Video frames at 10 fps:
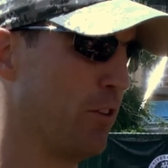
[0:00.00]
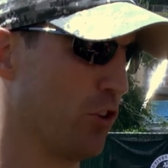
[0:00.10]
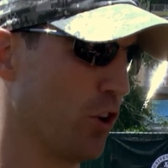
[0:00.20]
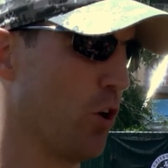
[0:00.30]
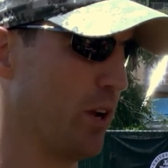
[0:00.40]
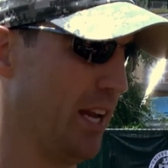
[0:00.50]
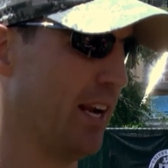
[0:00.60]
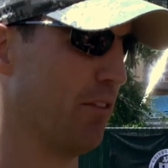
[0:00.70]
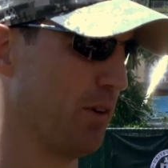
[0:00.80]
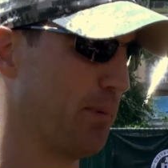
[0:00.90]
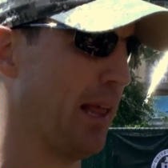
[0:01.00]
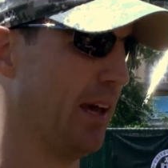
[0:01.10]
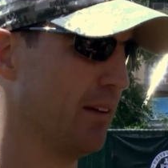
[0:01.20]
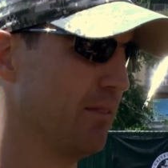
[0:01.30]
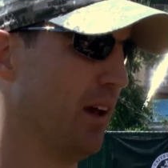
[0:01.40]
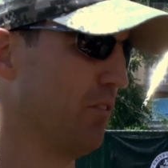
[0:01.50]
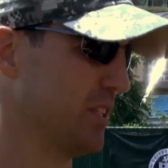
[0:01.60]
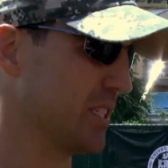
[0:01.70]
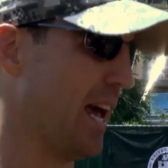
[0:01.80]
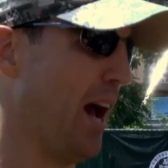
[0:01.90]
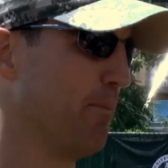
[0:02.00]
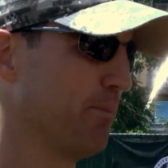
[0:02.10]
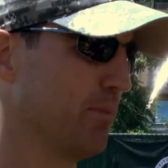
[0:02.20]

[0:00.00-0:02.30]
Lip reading: you can go get it every play, every snap,